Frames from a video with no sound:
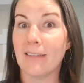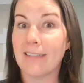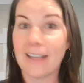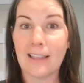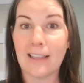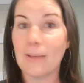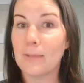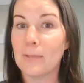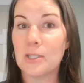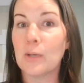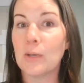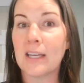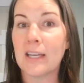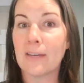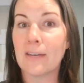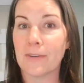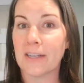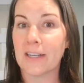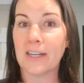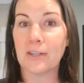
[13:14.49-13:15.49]
Like they've been doing
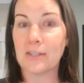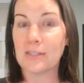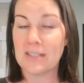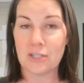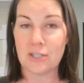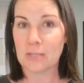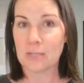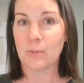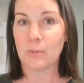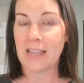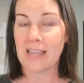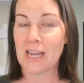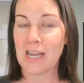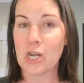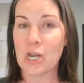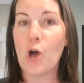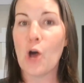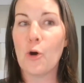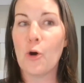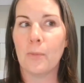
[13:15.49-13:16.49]
it for years. It's just what they
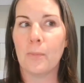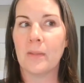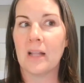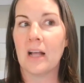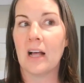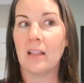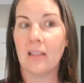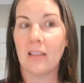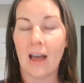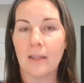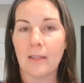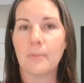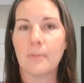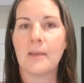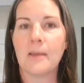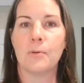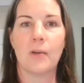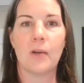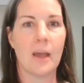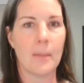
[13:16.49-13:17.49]
know. But a lot of the
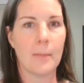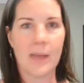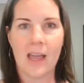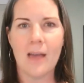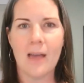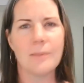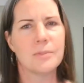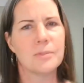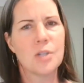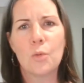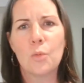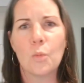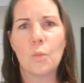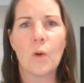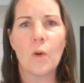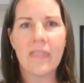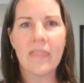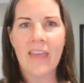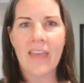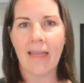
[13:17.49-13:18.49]
people coming up don't
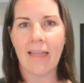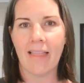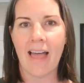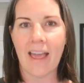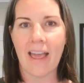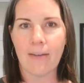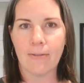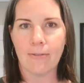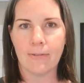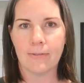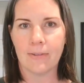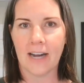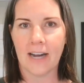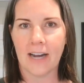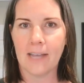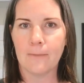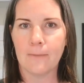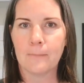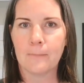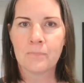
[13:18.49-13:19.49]
want that life,
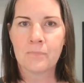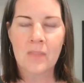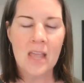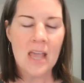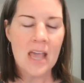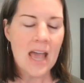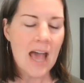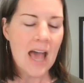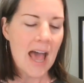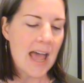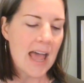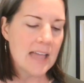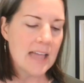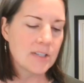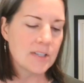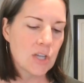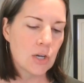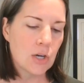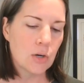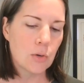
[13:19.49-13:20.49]
right? Yeah.
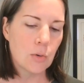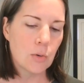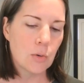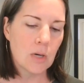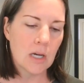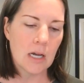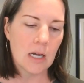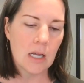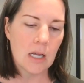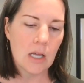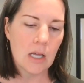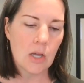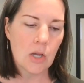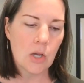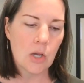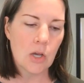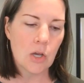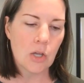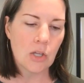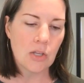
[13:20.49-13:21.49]
And so
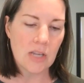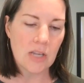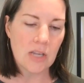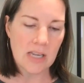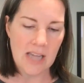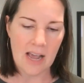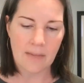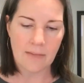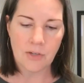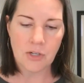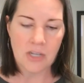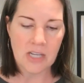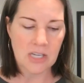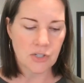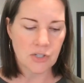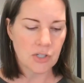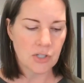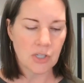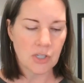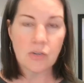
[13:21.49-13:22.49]
you need to have your
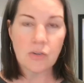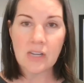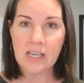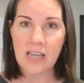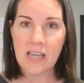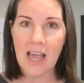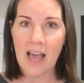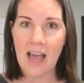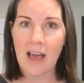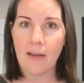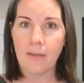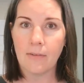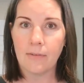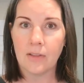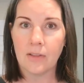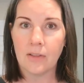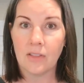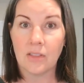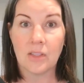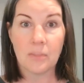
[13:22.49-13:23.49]
niche. You need to
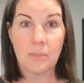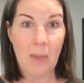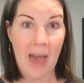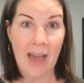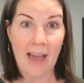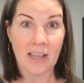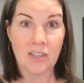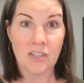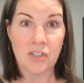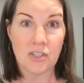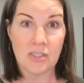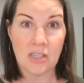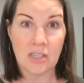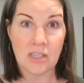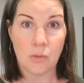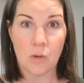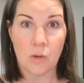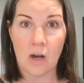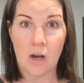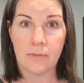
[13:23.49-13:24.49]
have the packages that
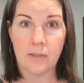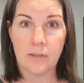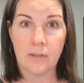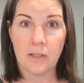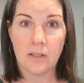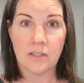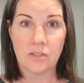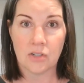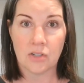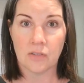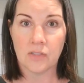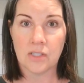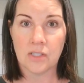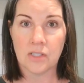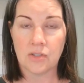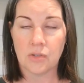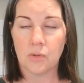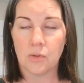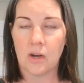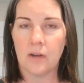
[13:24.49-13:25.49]
you offer, the
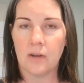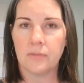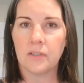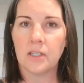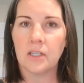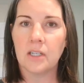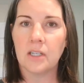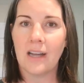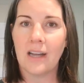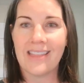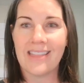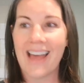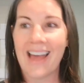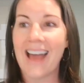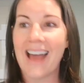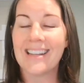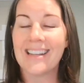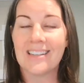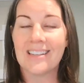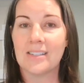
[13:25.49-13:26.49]
services you offer, and
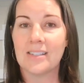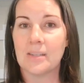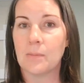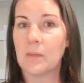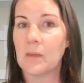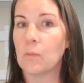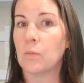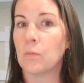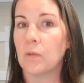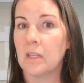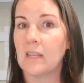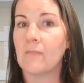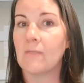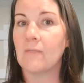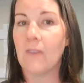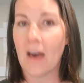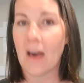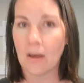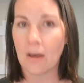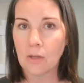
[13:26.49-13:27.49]
that needs to be really
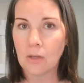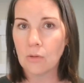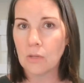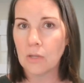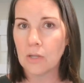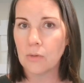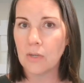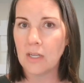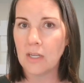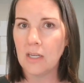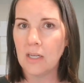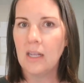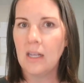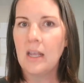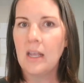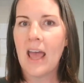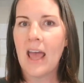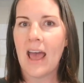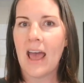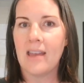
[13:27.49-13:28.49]
value loaded
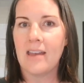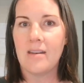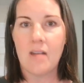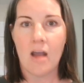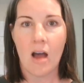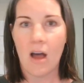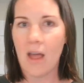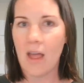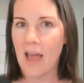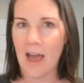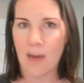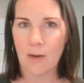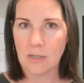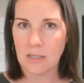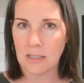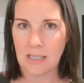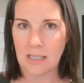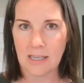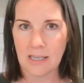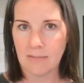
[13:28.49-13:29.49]
and not
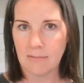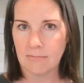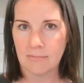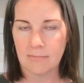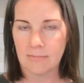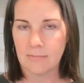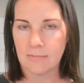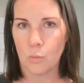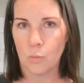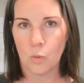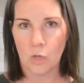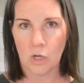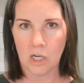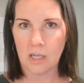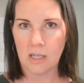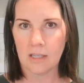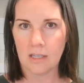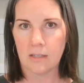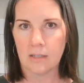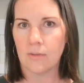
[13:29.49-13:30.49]
hourly
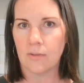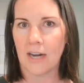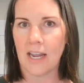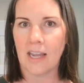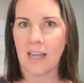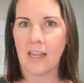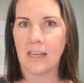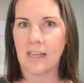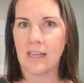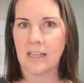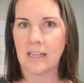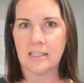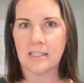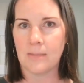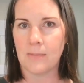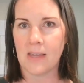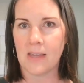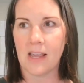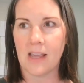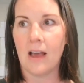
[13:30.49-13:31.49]
work, right? It needs
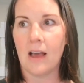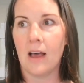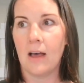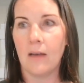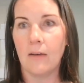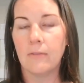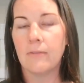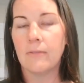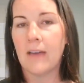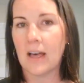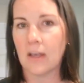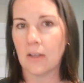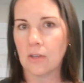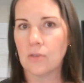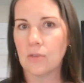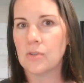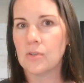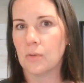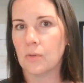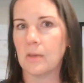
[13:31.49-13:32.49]
to be of
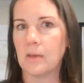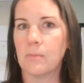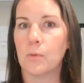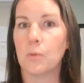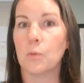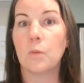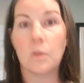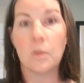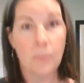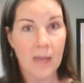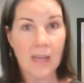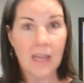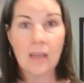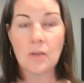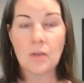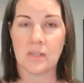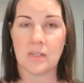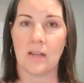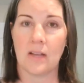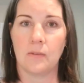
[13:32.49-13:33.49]
value, so people will pay
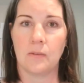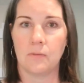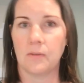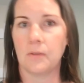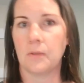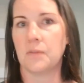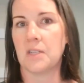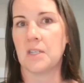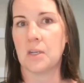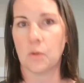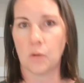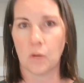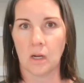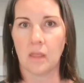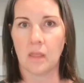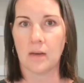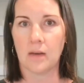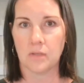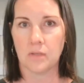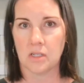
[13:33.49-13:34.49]
you $750 or
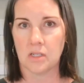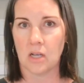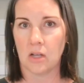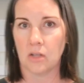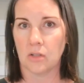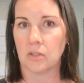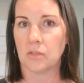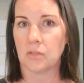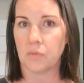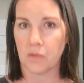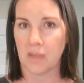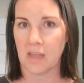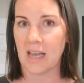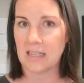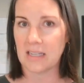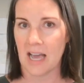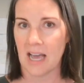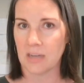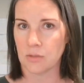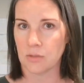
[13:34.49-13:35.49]
$1,000 for
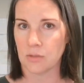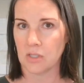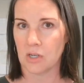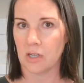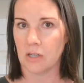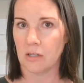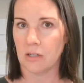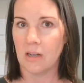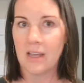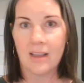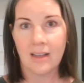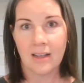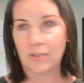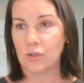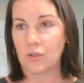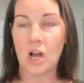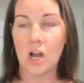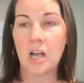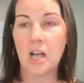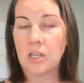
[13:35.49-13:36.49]
that tax return,
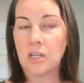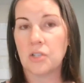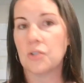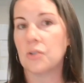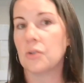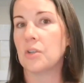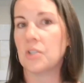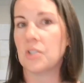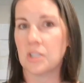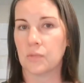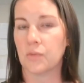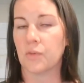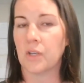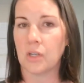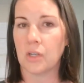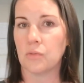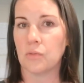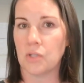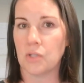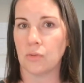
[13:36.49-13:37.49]
because they're not going to do it just for
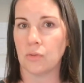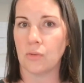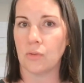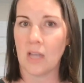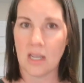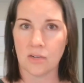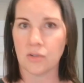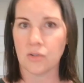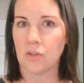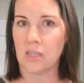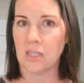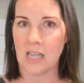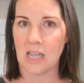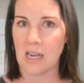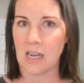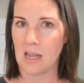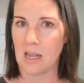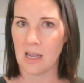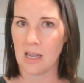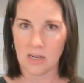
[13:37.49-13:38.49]
you to enter the
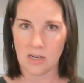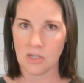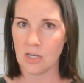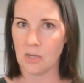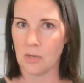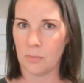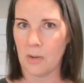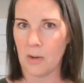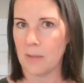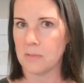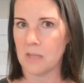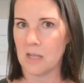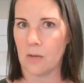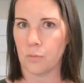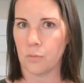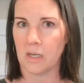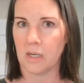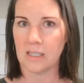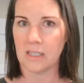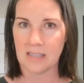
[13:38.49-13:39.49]
data into your prep
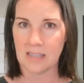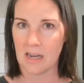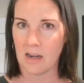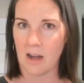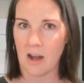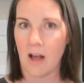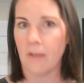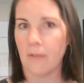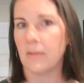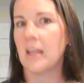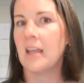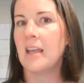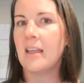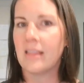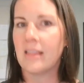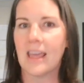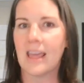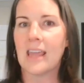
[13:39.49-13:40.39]
software and send it off. Yeah.